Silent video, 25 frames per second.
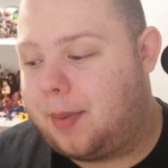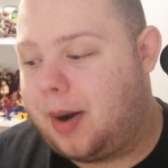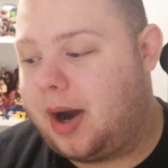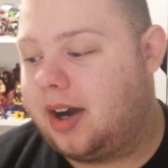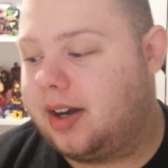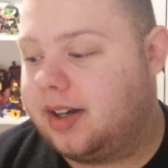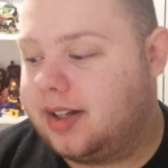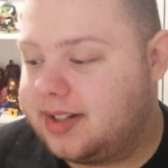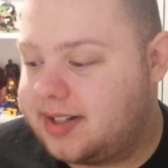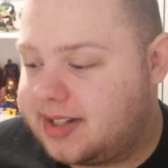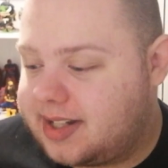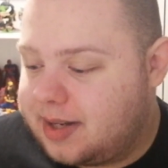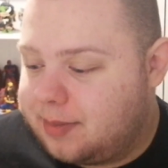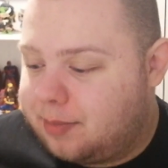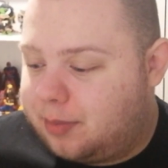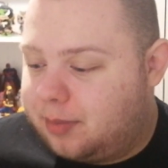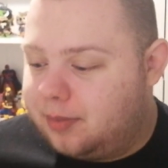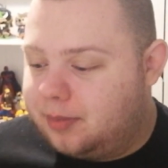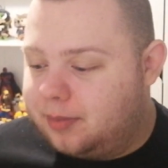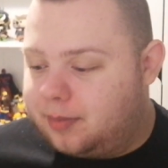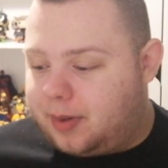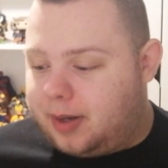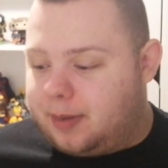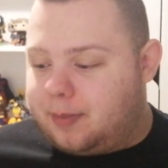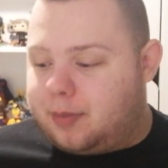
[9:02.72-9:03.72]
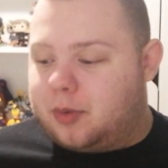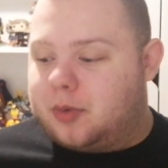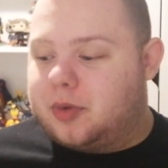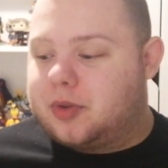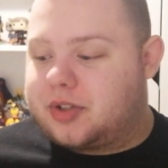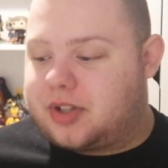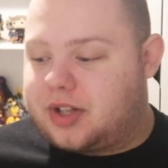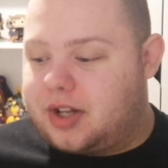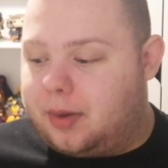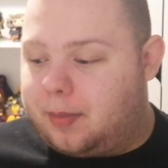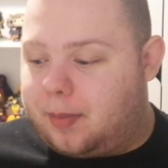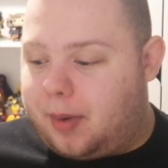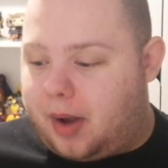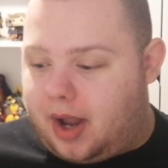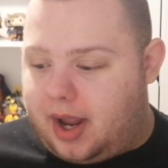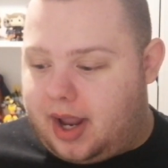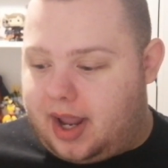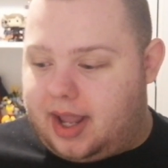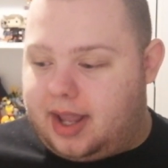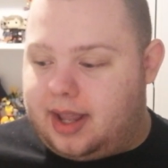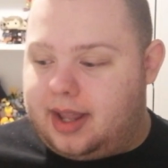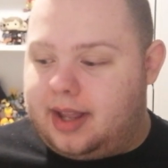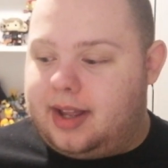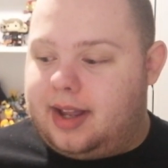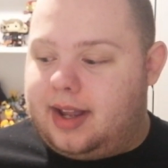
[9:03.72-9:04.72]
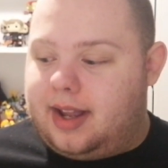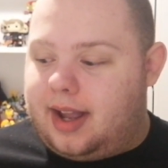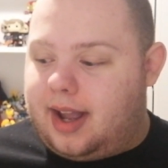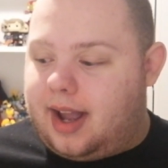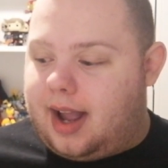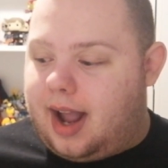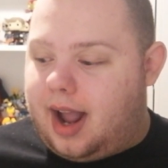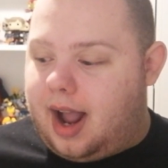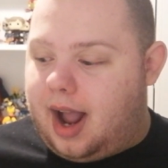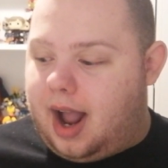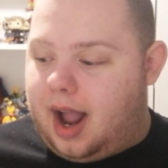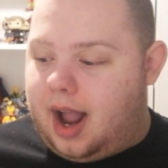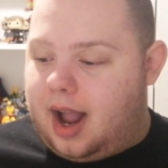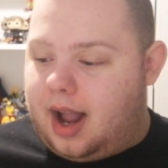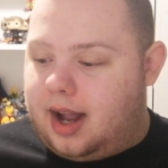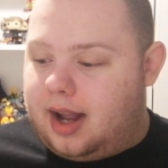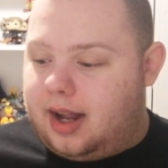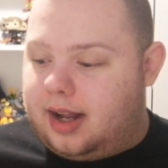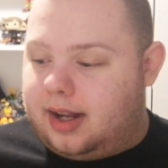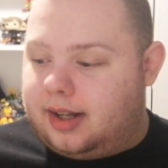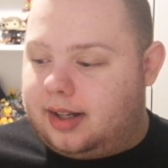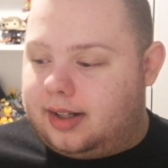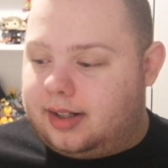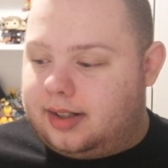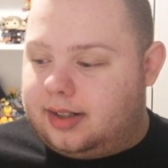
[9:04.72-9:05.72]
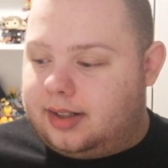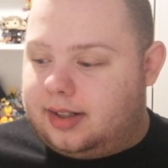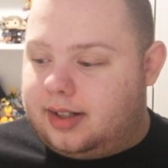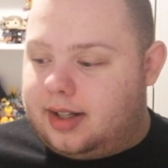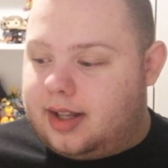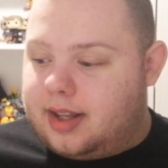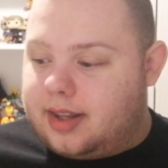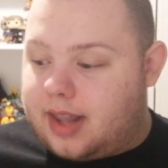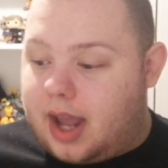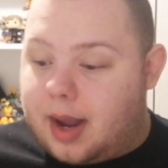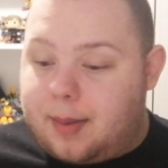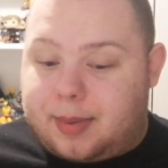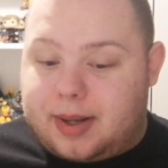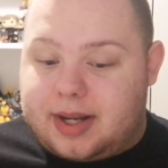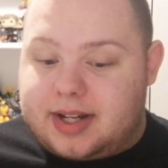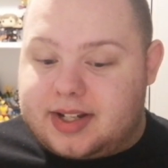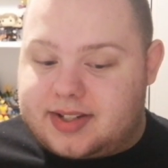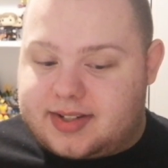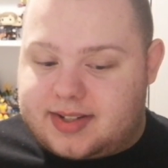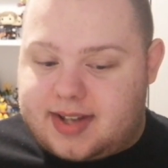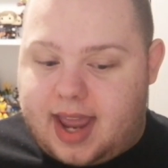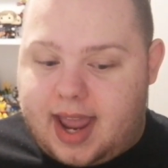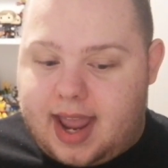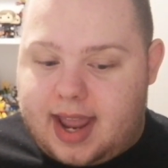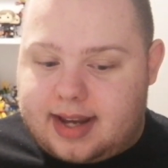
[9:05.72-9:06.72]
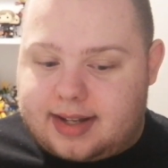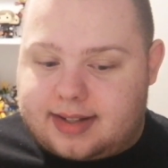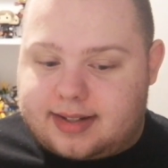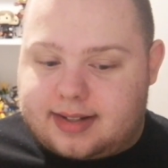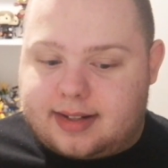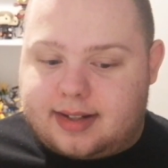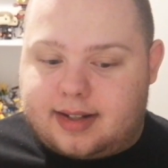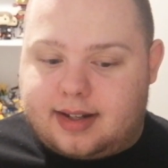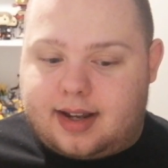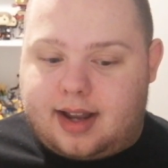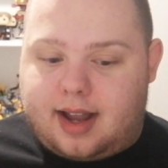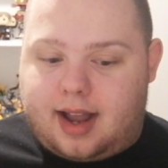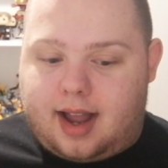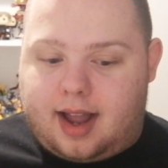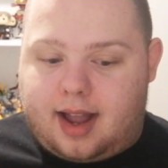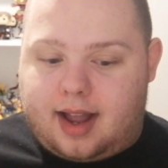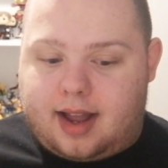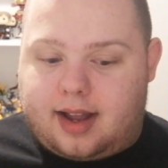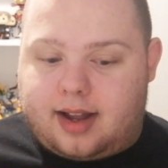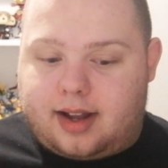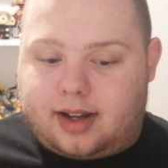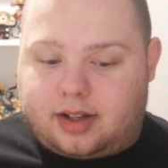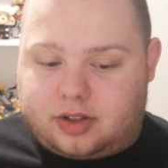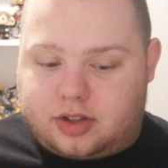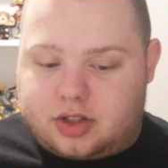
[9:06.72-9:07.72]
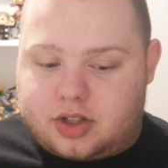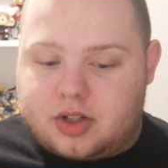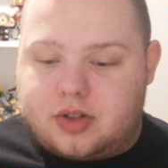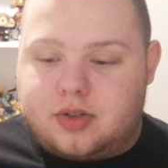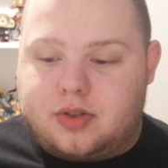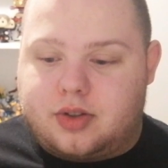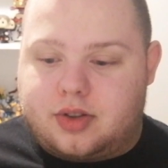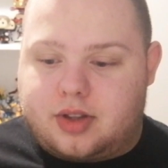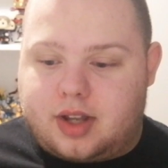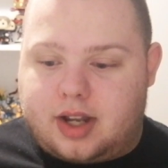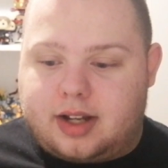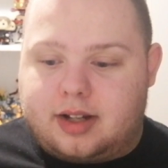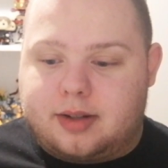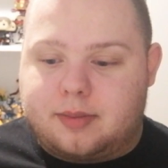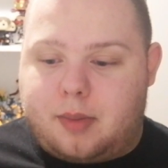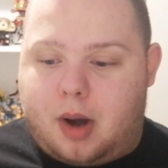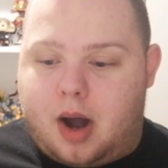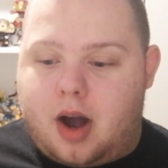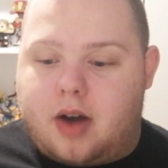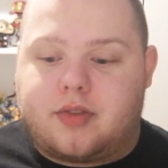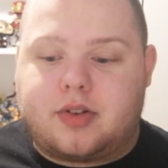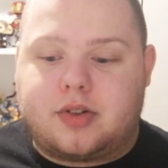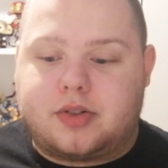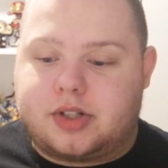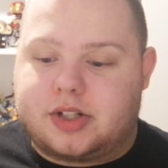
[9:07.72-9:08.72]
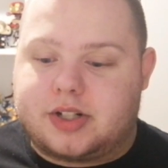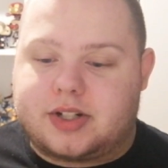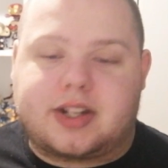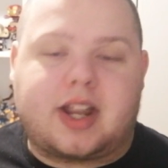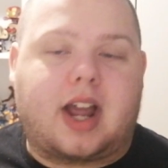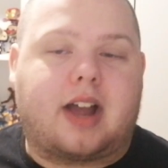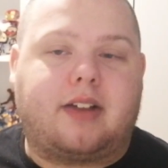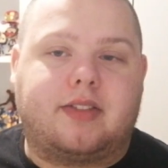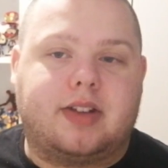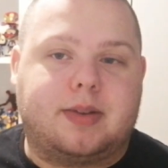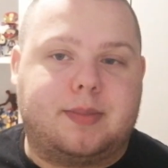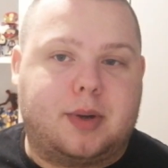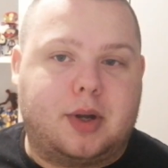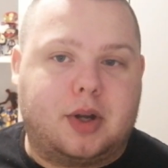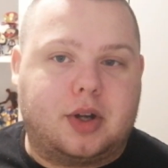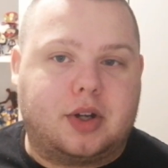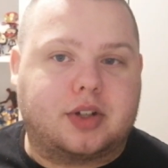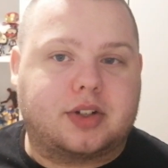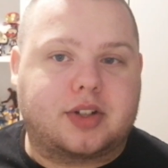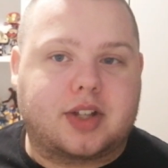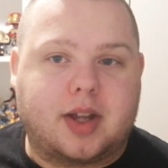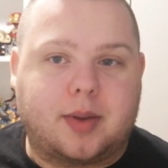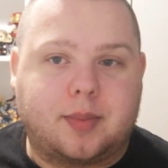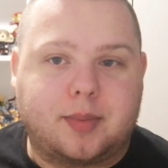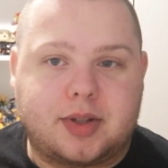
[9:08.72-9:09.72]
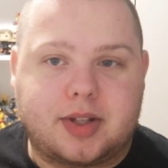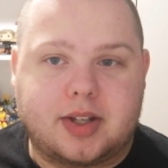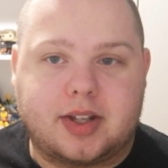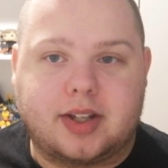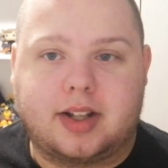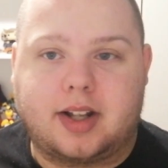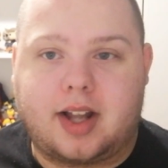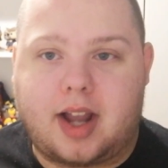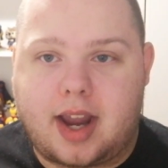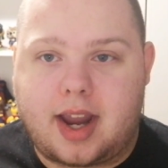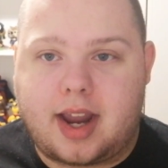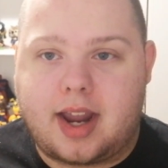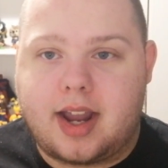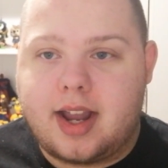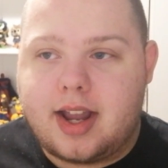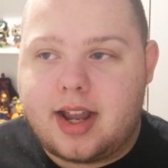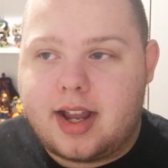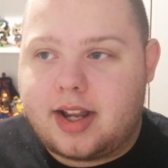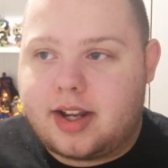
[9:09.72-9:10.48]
That being said, I do think Marvel just have him hooked up to, like,